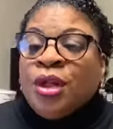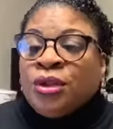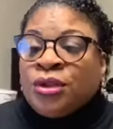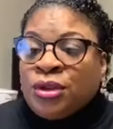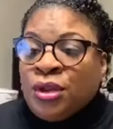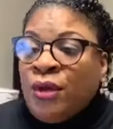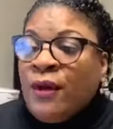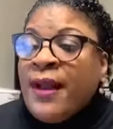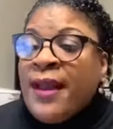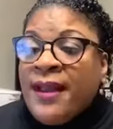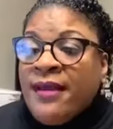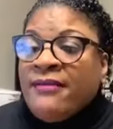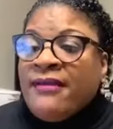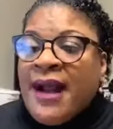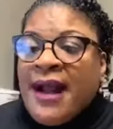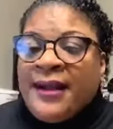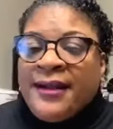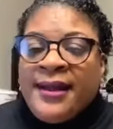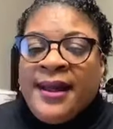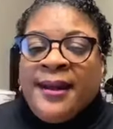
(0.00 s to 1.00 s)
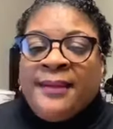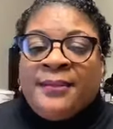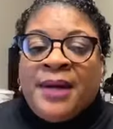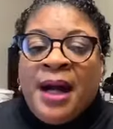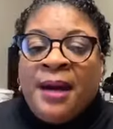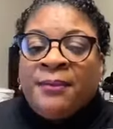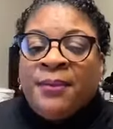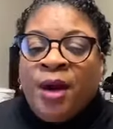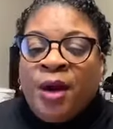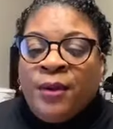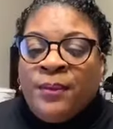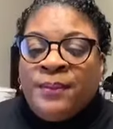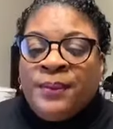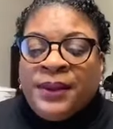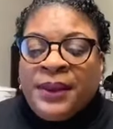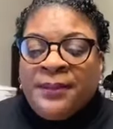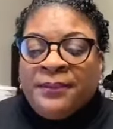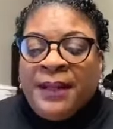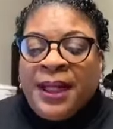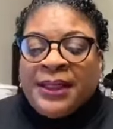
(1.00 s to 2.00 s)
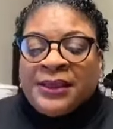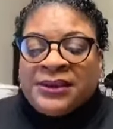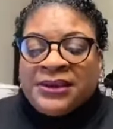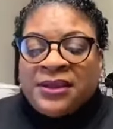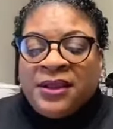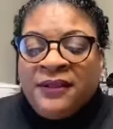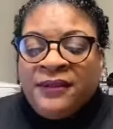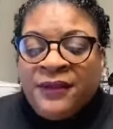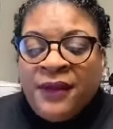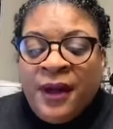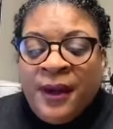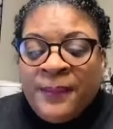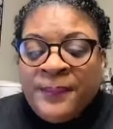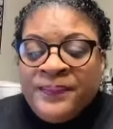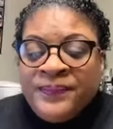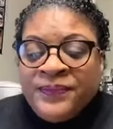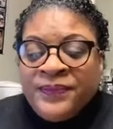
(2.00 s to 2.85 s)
So here I am. I'm opening myself up.